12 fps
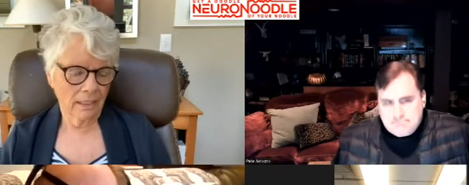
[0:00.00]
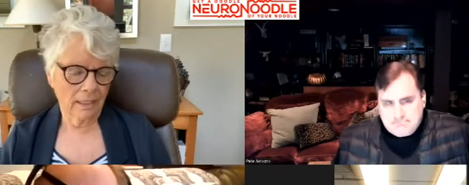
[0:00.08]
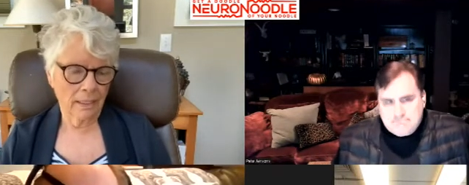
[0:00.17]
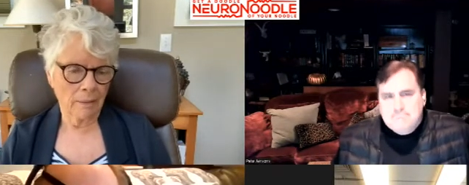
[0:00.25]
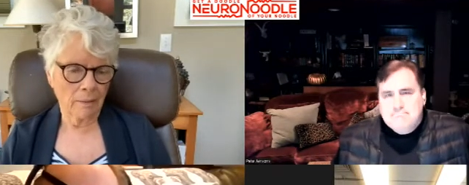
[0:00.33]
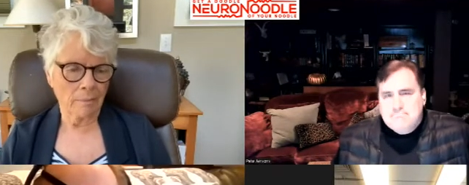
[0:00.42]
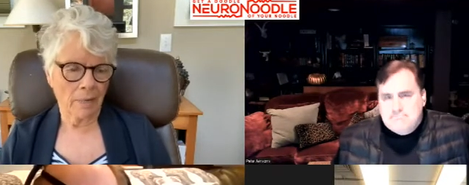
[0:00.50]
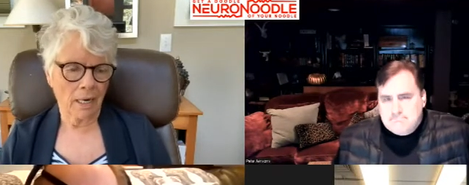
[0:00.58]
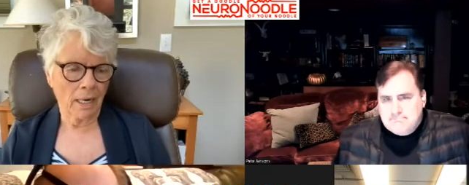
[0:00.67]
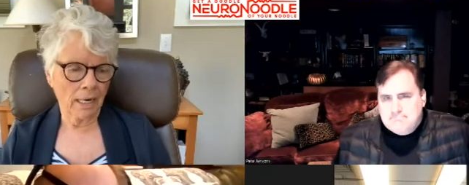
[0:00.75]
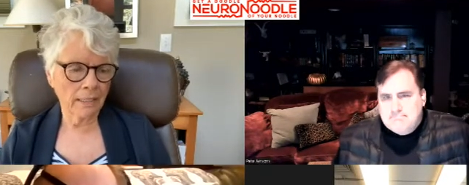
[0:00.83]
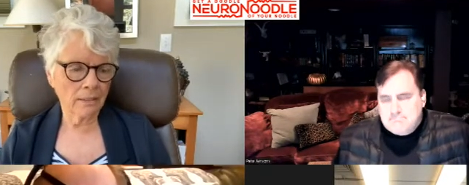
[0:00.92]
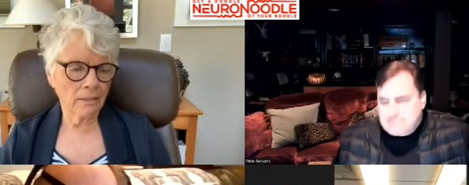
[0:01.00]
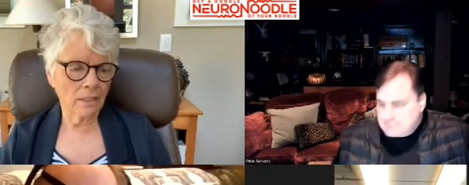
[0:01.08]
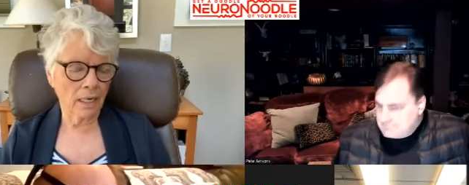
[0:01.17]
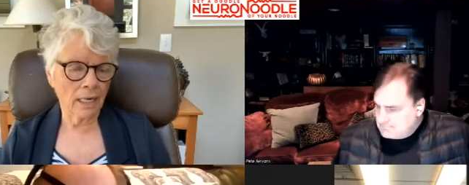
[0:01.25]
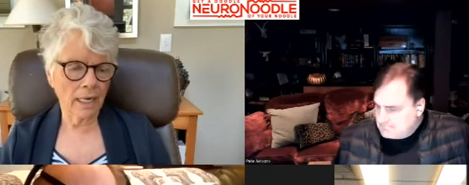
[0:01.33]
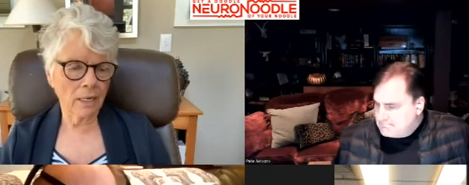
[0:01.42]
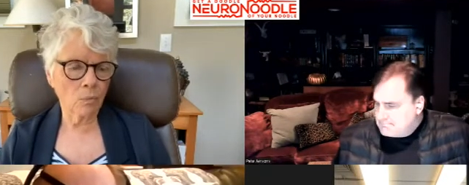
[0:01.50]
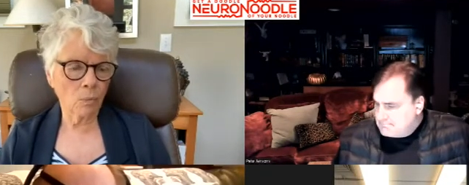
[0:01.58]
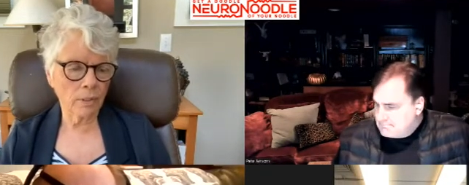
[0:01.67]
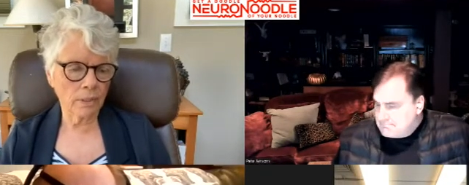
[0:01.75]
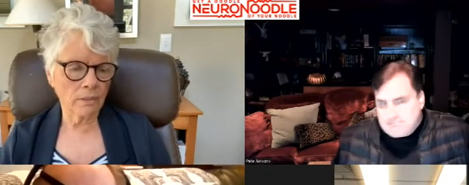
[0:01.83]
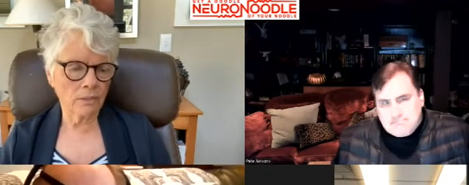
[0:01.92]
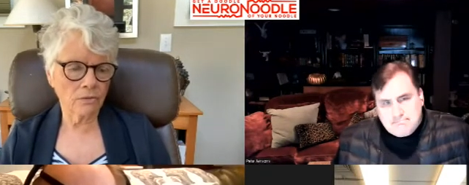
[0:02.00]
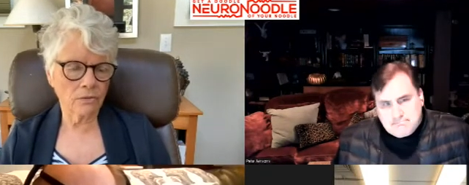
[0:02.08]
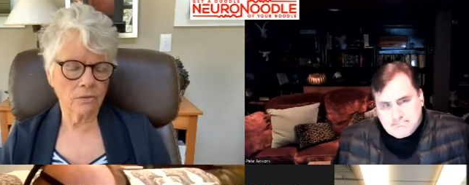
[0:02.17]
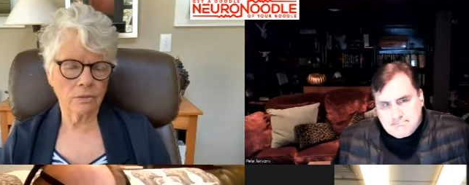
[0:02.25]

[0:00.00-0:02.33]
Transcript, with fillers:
Speaker 1: I wouldn't